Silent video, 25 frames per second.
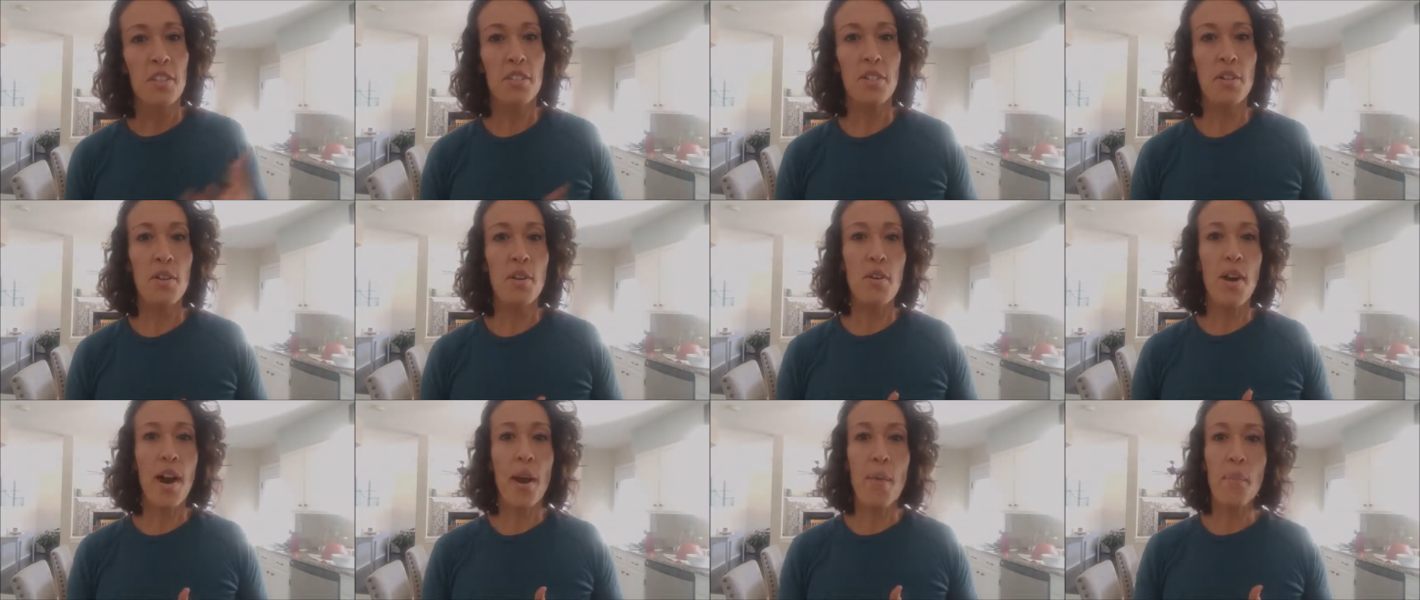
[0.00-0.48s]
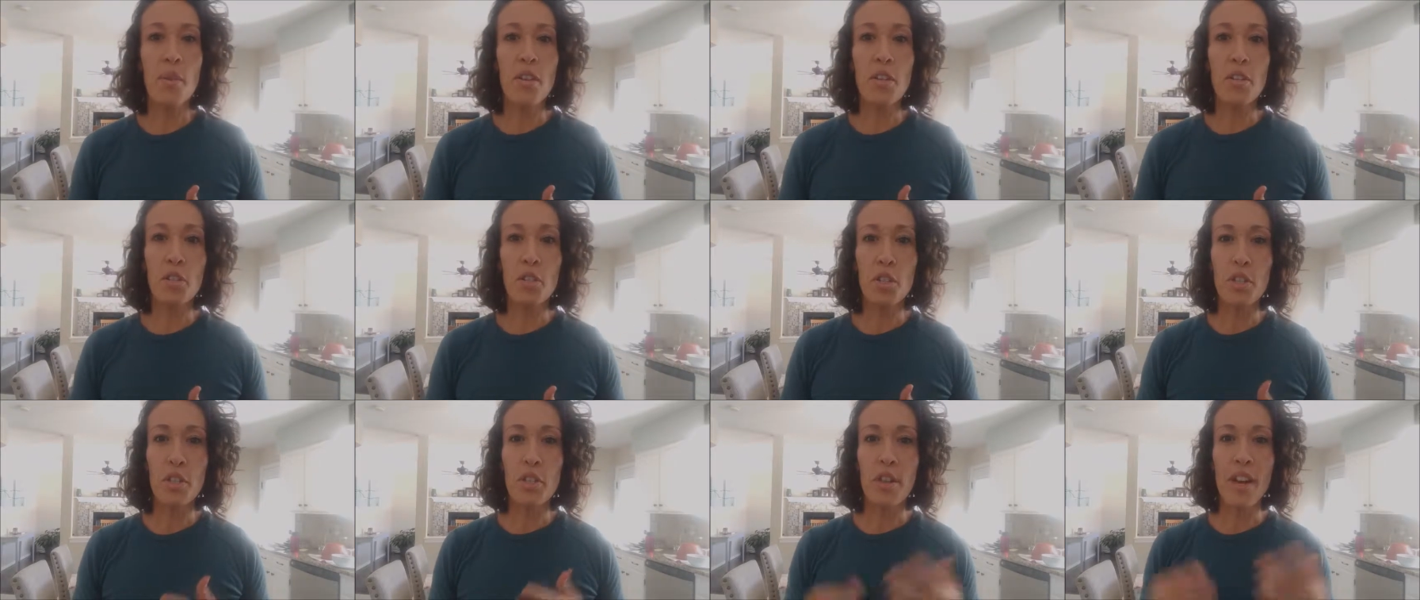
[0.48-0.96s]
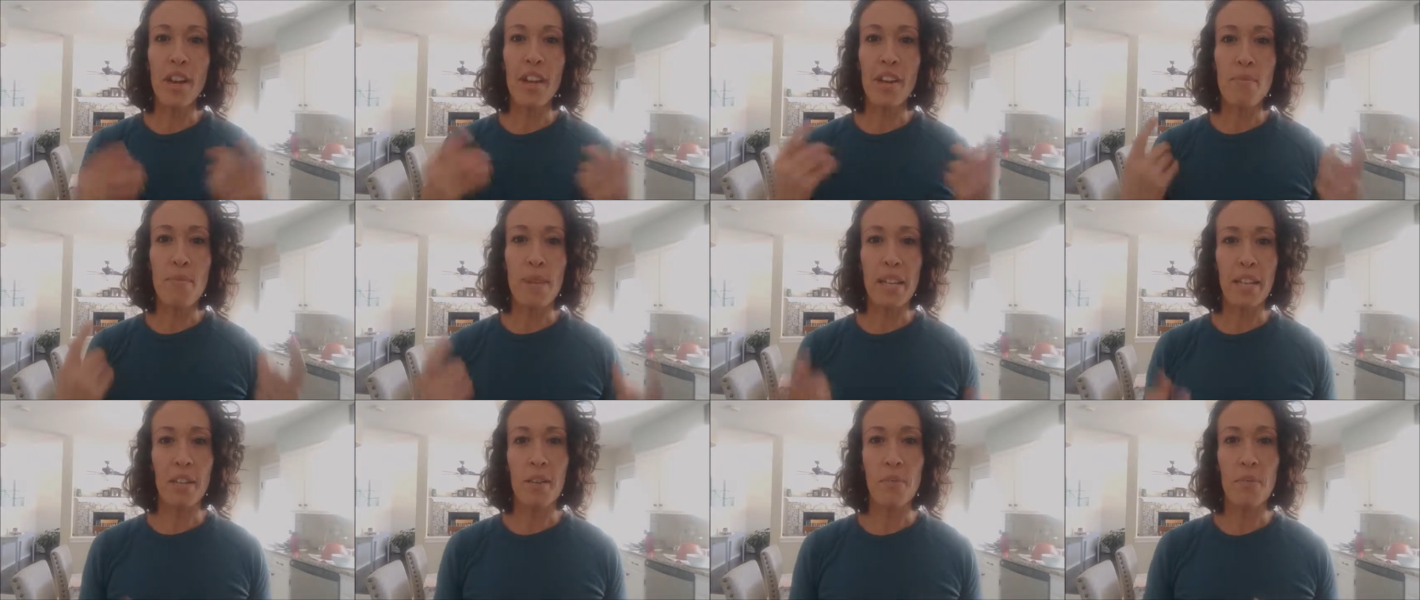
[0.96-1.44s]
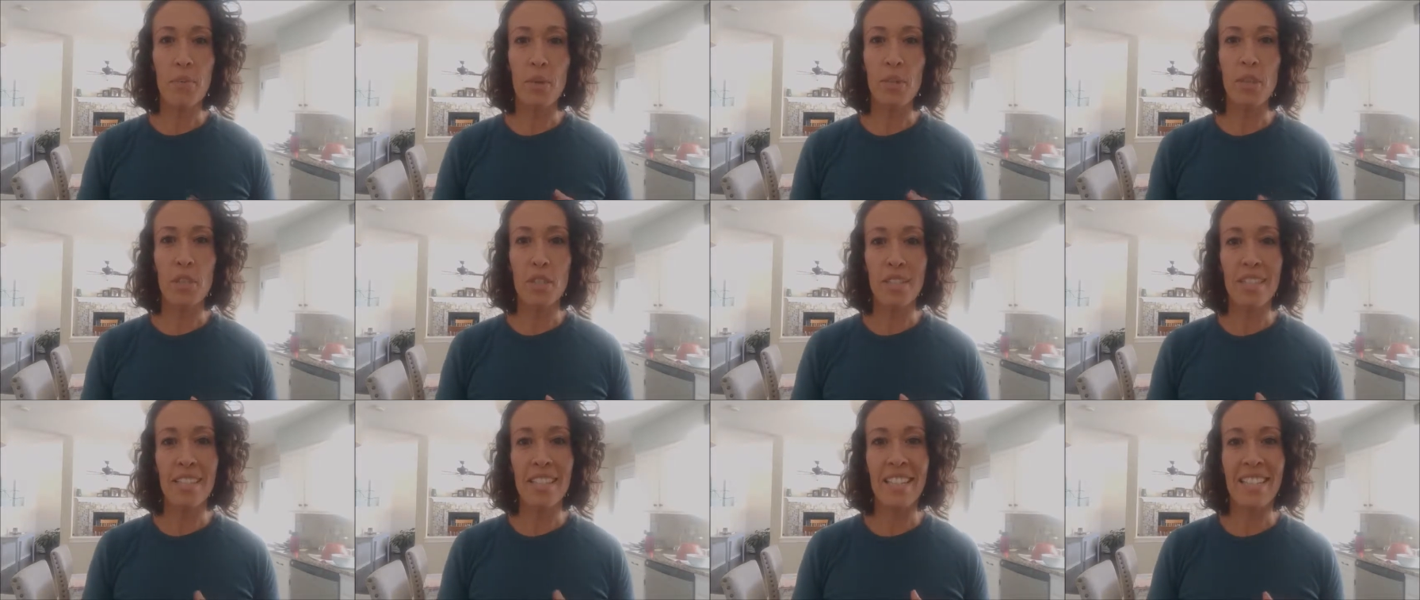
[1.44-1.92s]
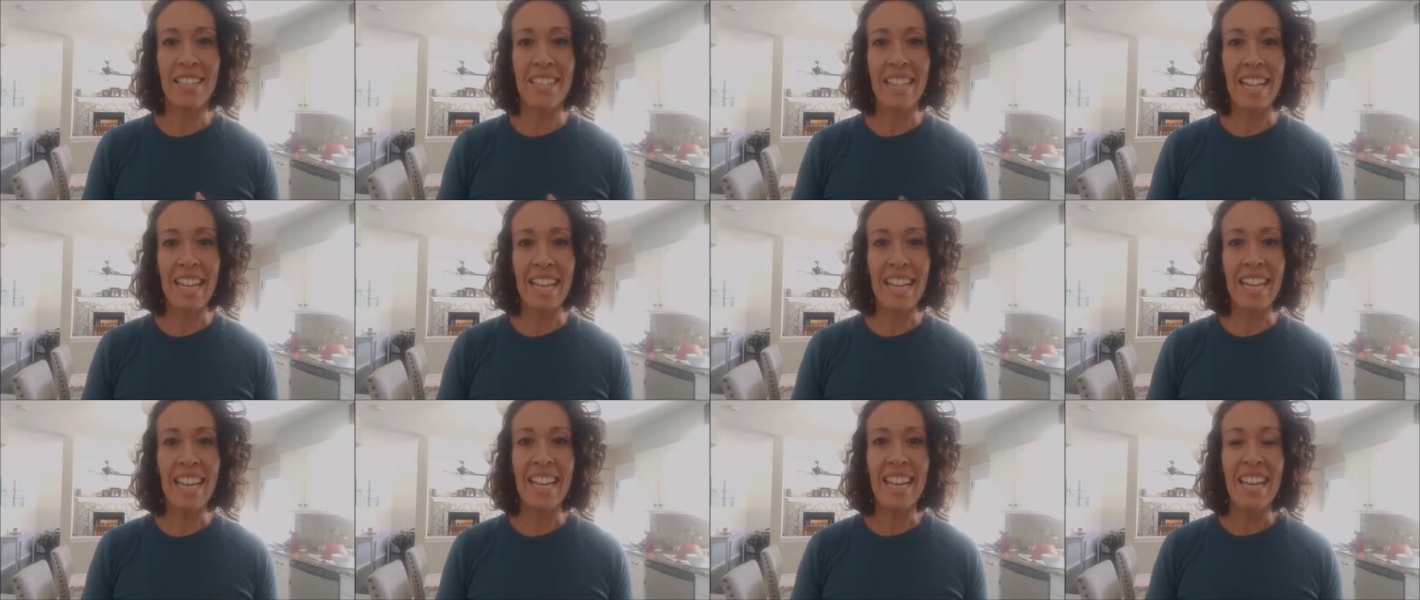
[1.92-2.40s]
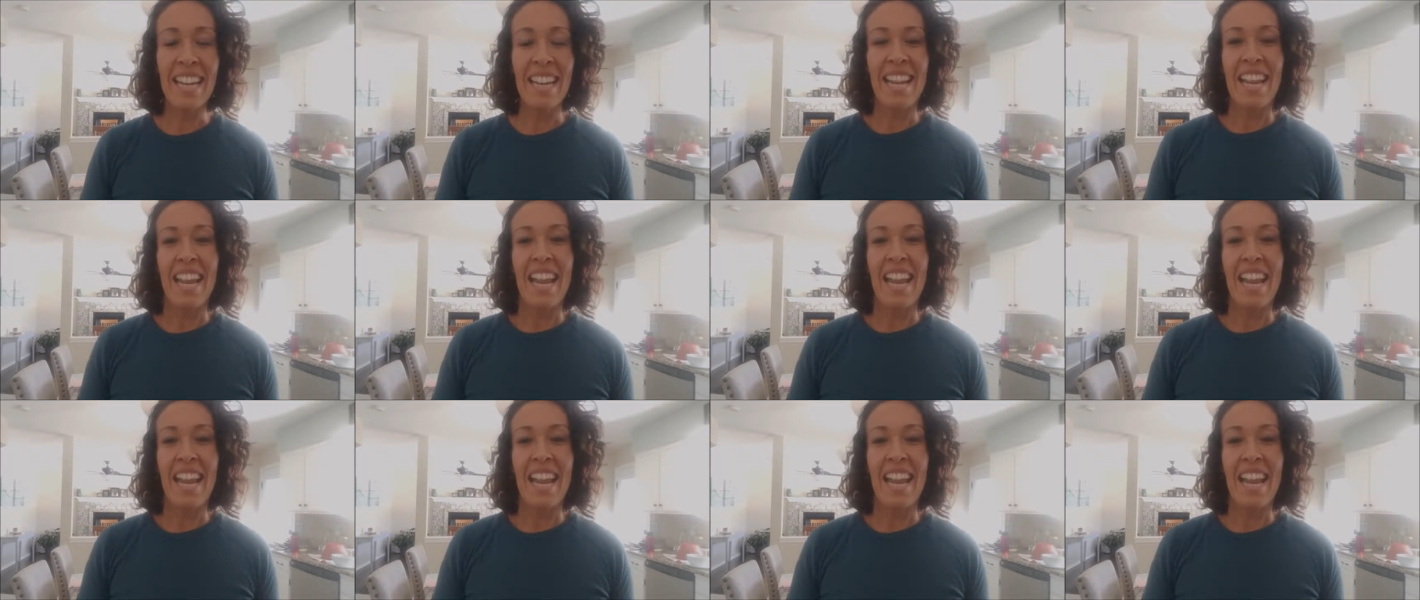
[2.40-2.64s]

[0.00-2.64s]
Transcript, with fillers: So I'm going to show you how to make kombucha today